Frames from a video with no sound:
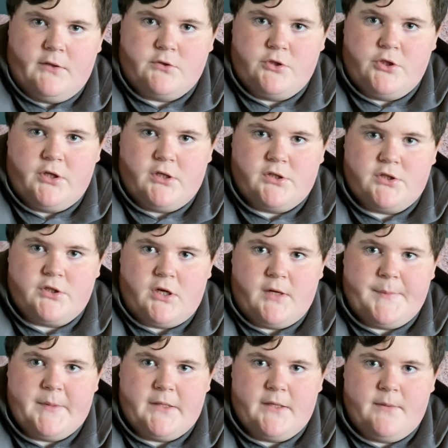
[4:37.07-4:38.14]
Just
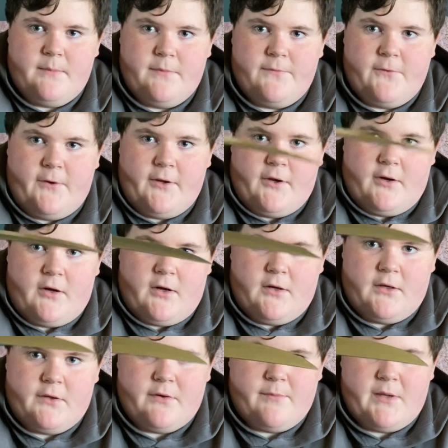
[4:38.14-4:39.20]
sharpened it before I got on
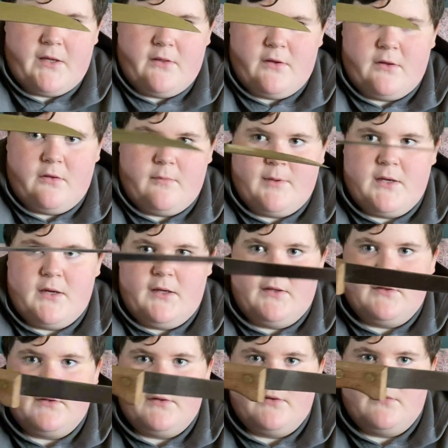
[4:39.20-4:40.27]
here to make it look a little bit
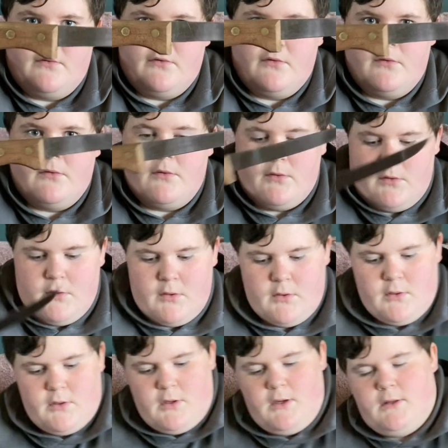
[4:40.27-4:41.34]
nicer.
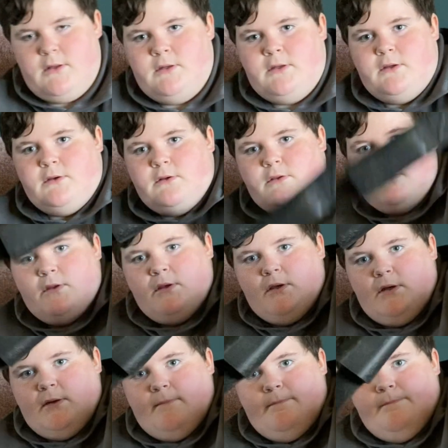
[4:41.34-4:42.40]
And then here's the
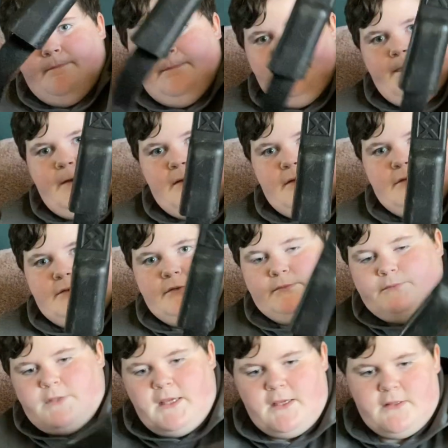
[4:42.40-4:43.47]
um, little
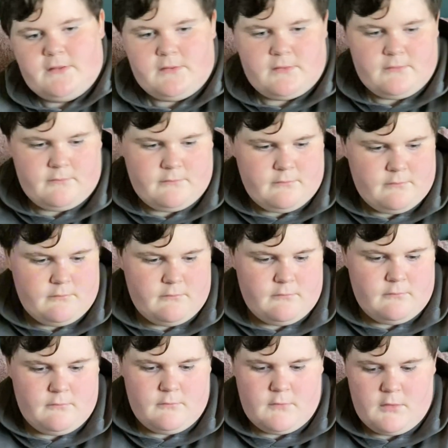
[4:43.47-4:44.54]
case.
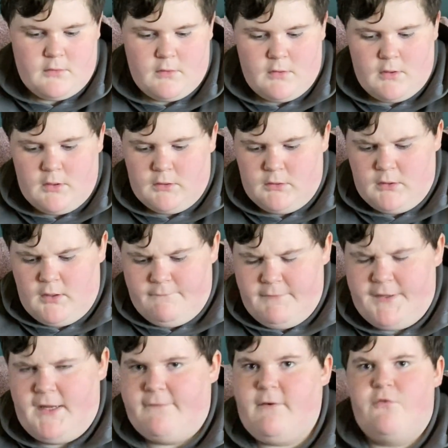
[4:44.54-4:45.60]
Love the
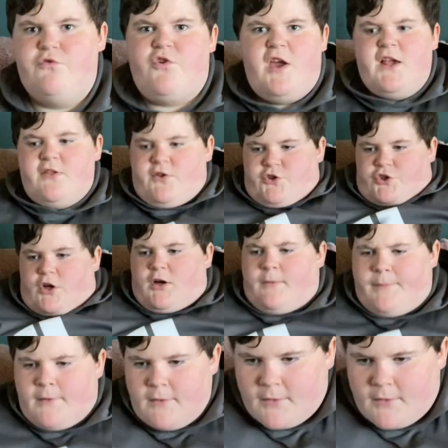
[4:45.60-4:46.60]
knife. Razor sharp.